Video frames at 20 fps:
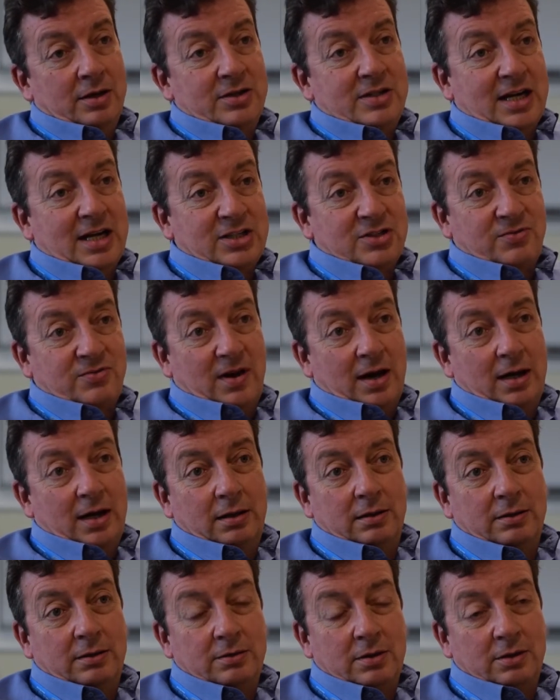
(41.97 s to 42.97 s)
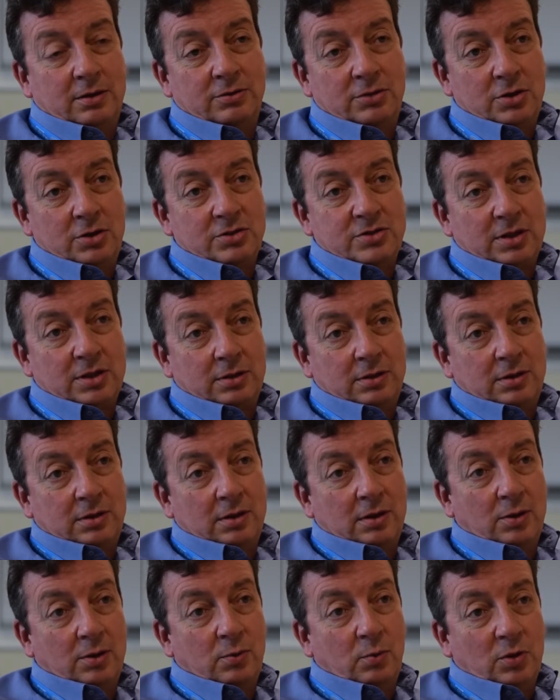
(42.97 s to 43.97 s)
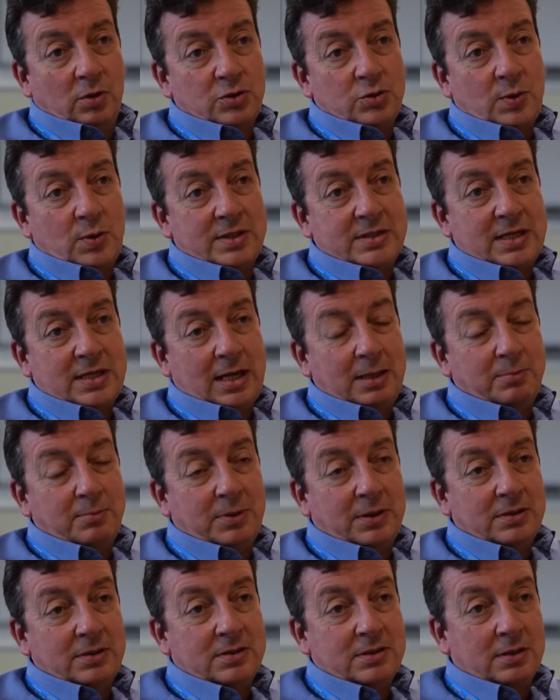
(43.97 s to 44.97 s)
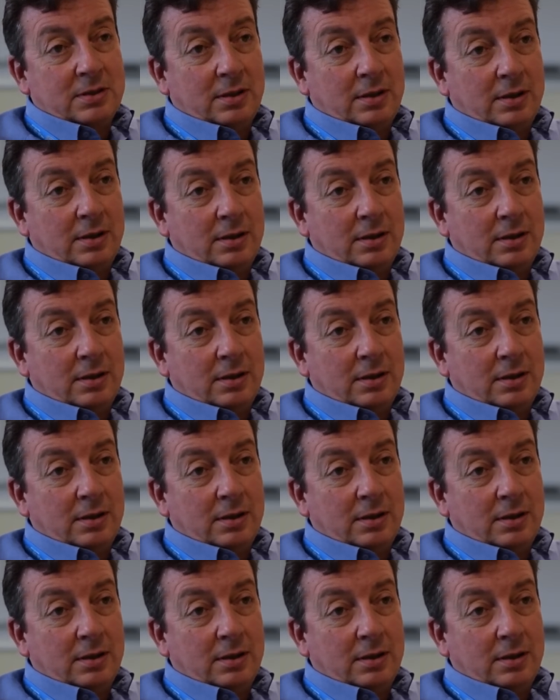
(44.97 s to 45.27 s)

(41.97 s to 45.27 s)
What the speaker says: DSi and using 128-bit